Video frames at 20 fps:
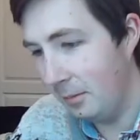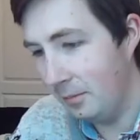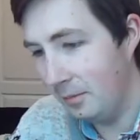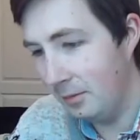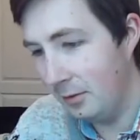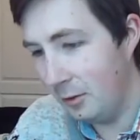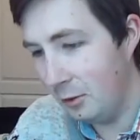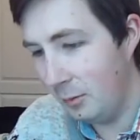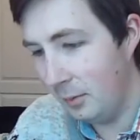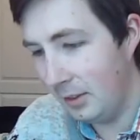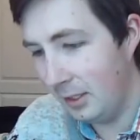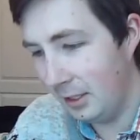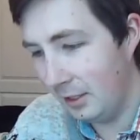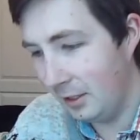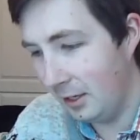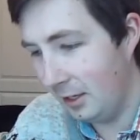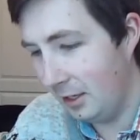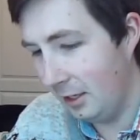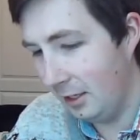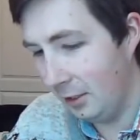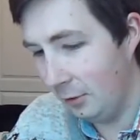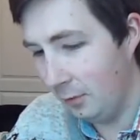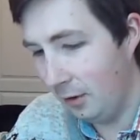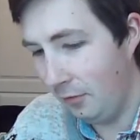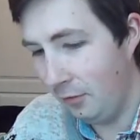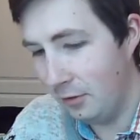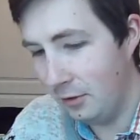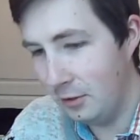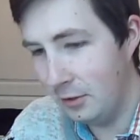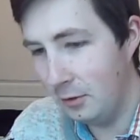assuming that's kind of like a
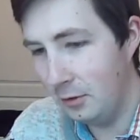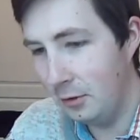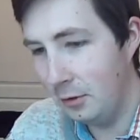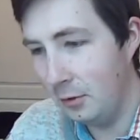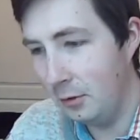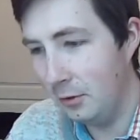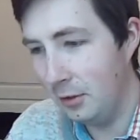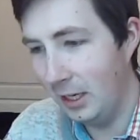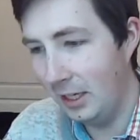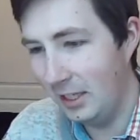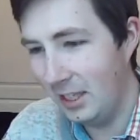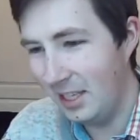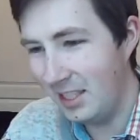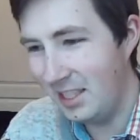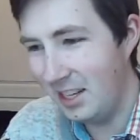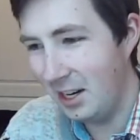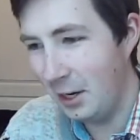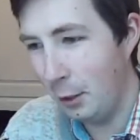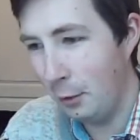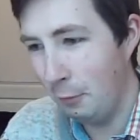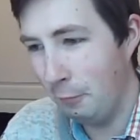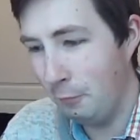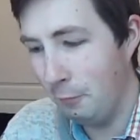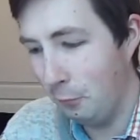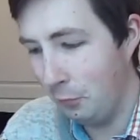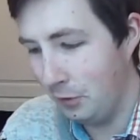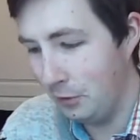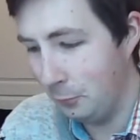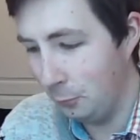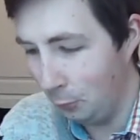reference to the whole, like, that's not how the
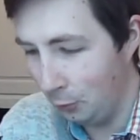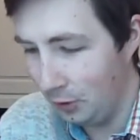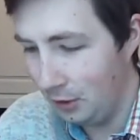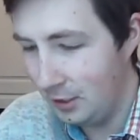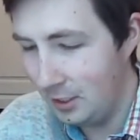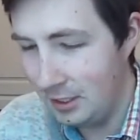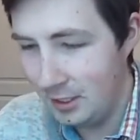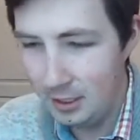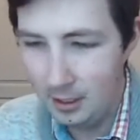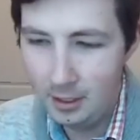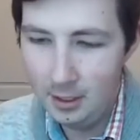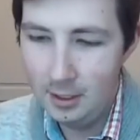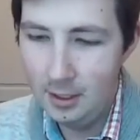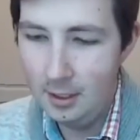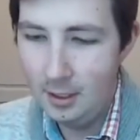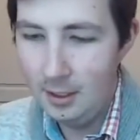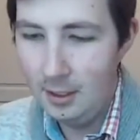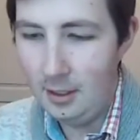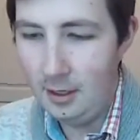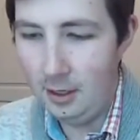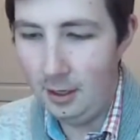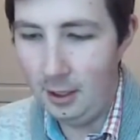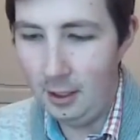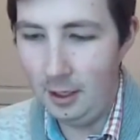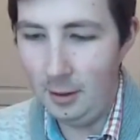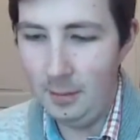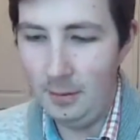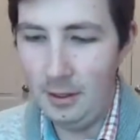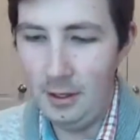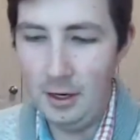Force works.
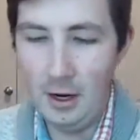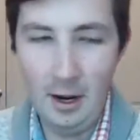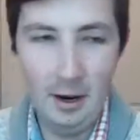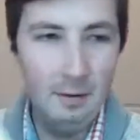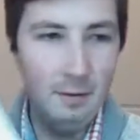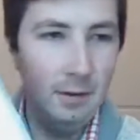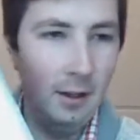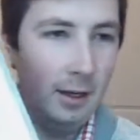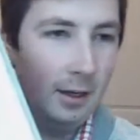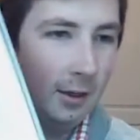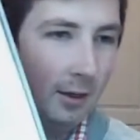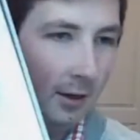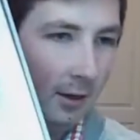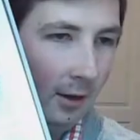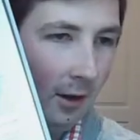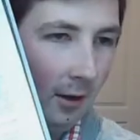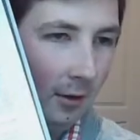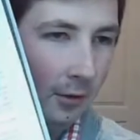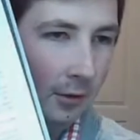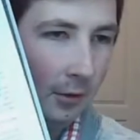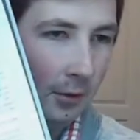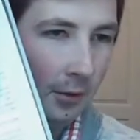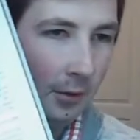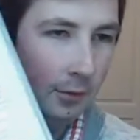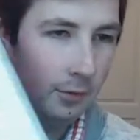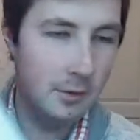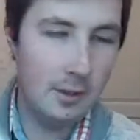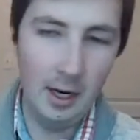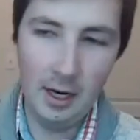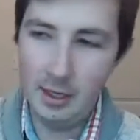And then you have, like, Han
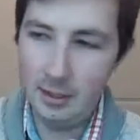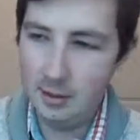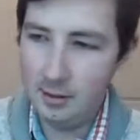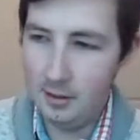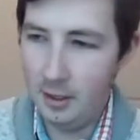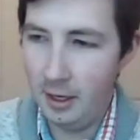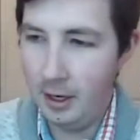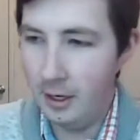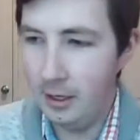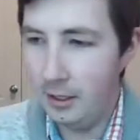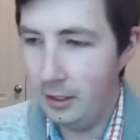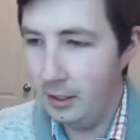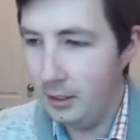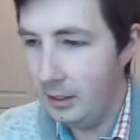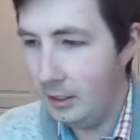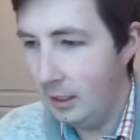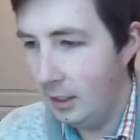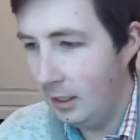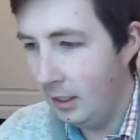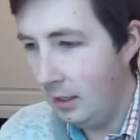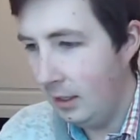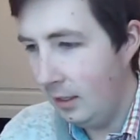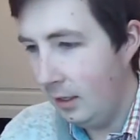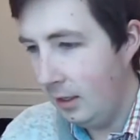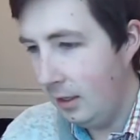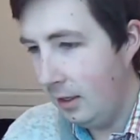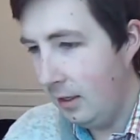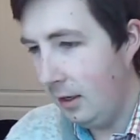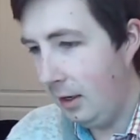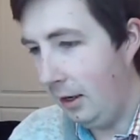Solo's dice there.
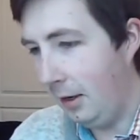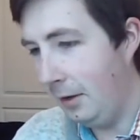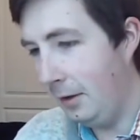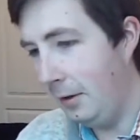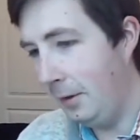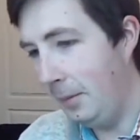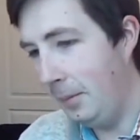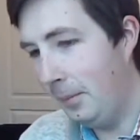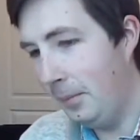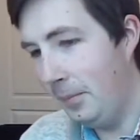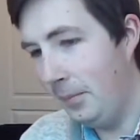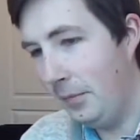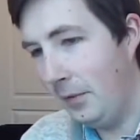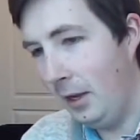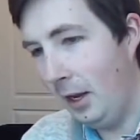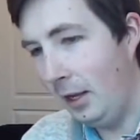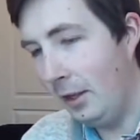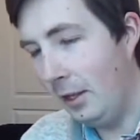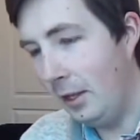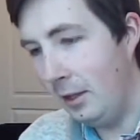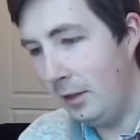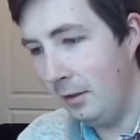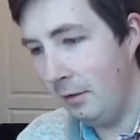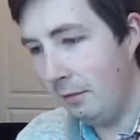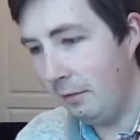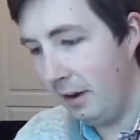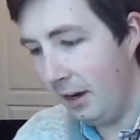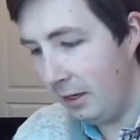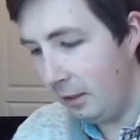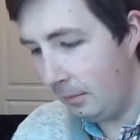And then the
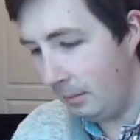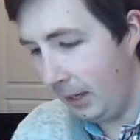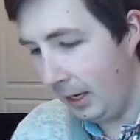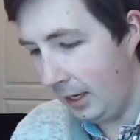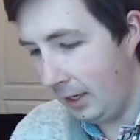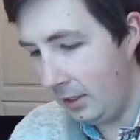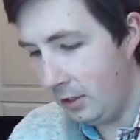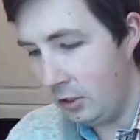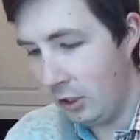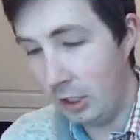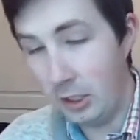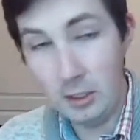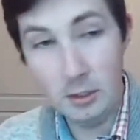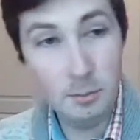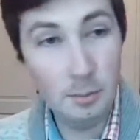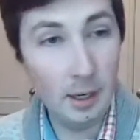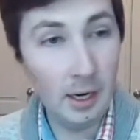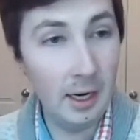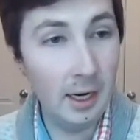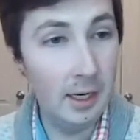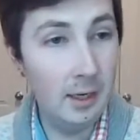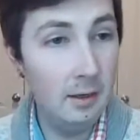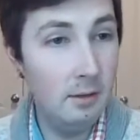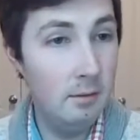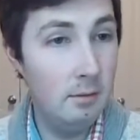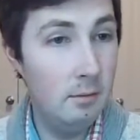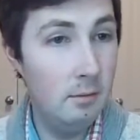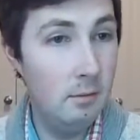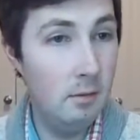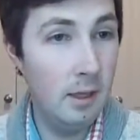final page is by
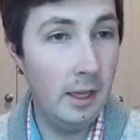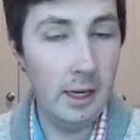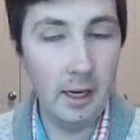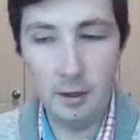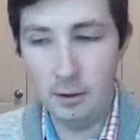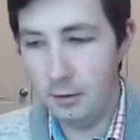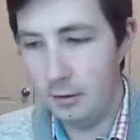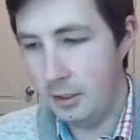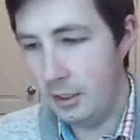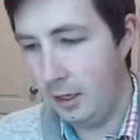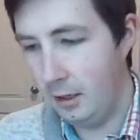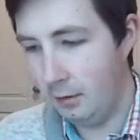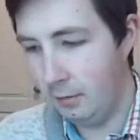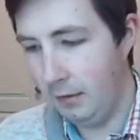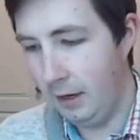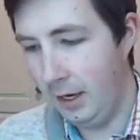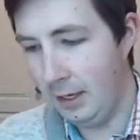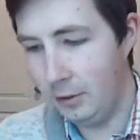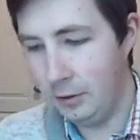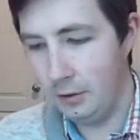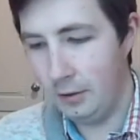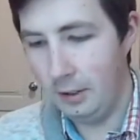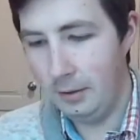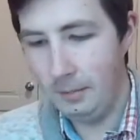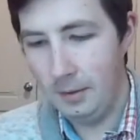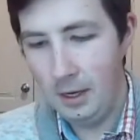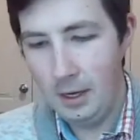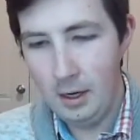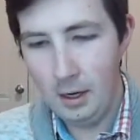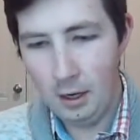Leia herself, actually.
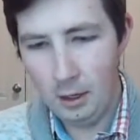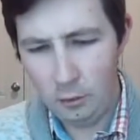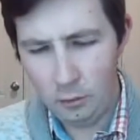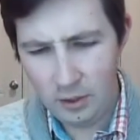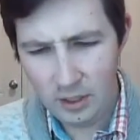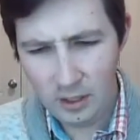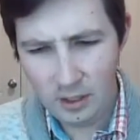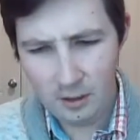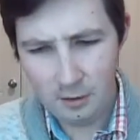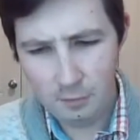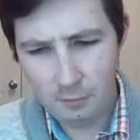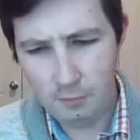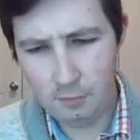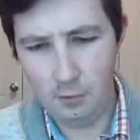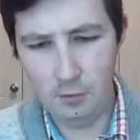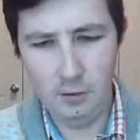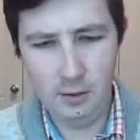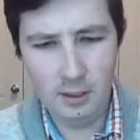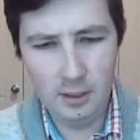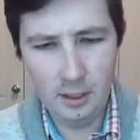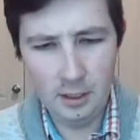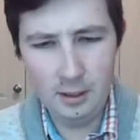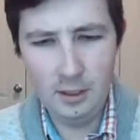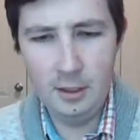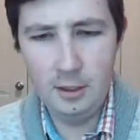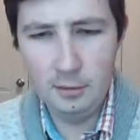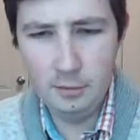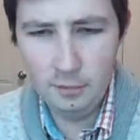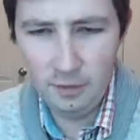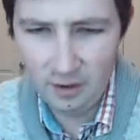I'll read it in full, because I think
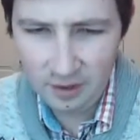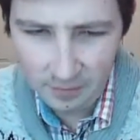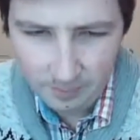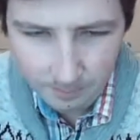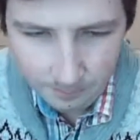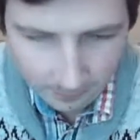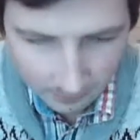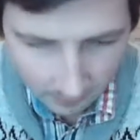it's fun.